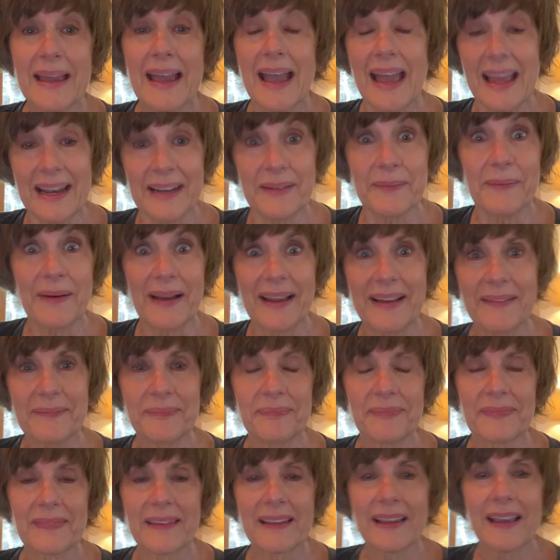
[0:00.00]
I
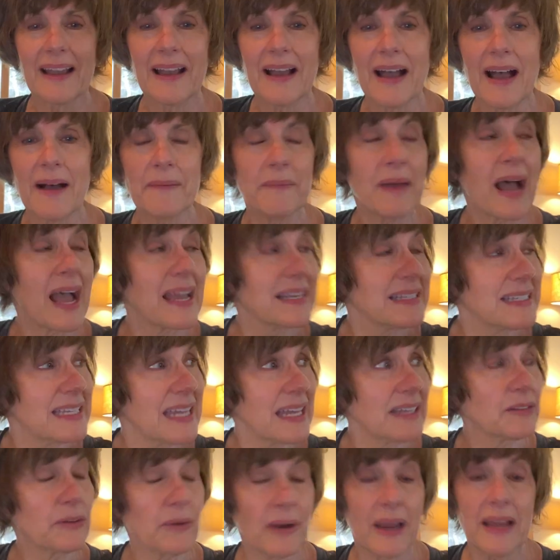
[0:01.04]

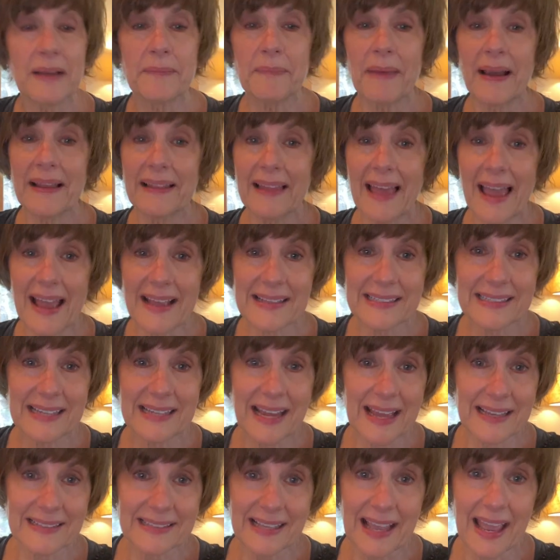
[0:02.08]
did grade my last
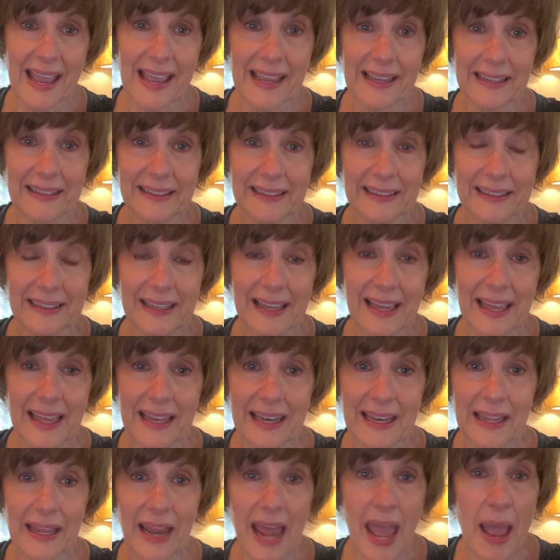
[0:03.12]
essay,
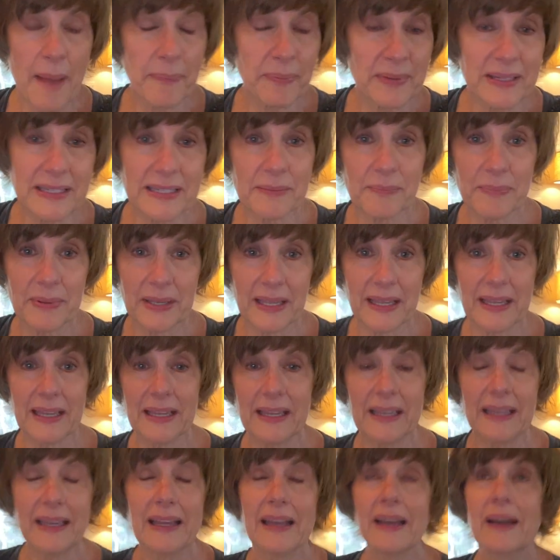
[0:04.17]
and it happened to
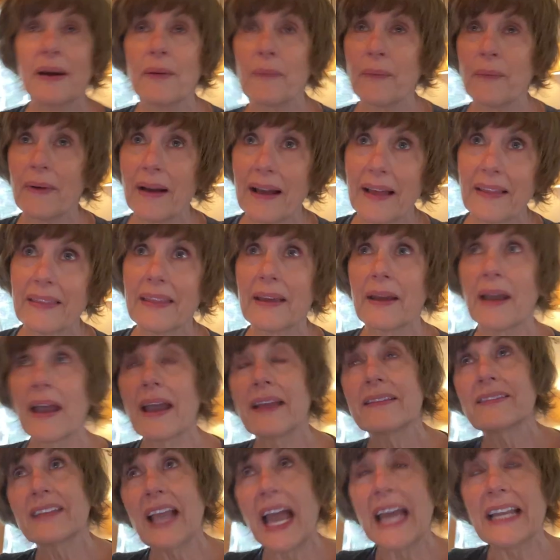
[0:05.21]
be. Well,
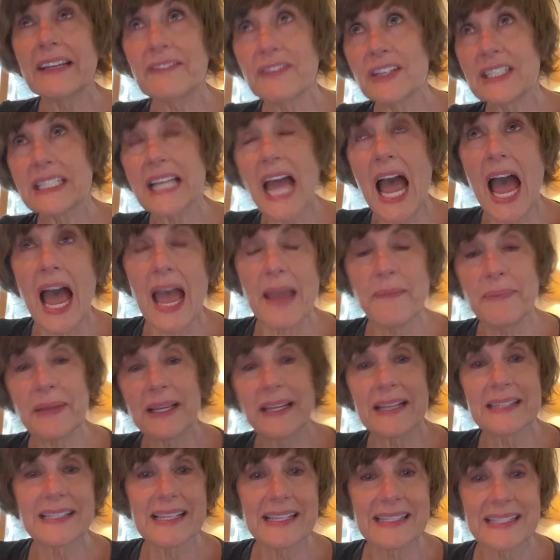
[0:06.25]
it's kind of a tie
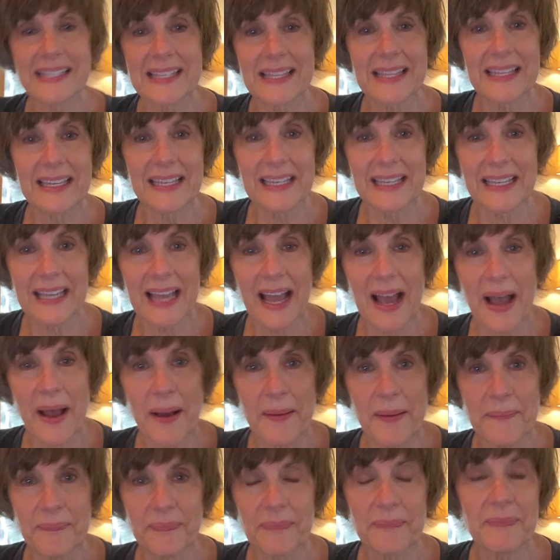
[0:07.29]
because it's the
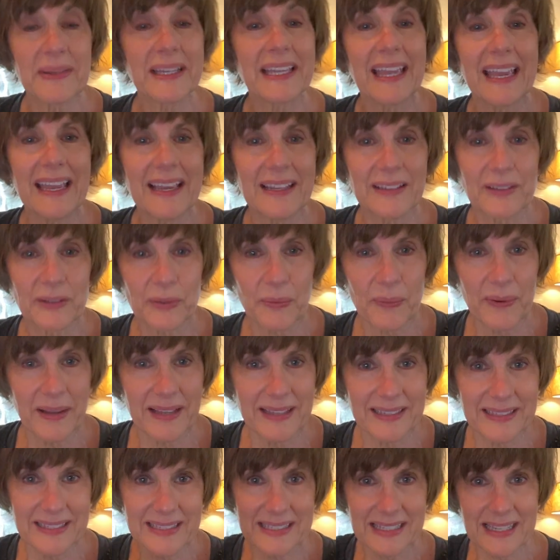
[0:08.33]
McCann
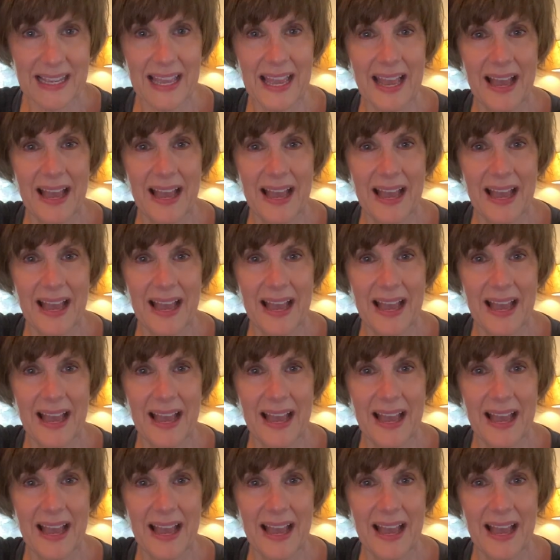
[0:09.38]
twins.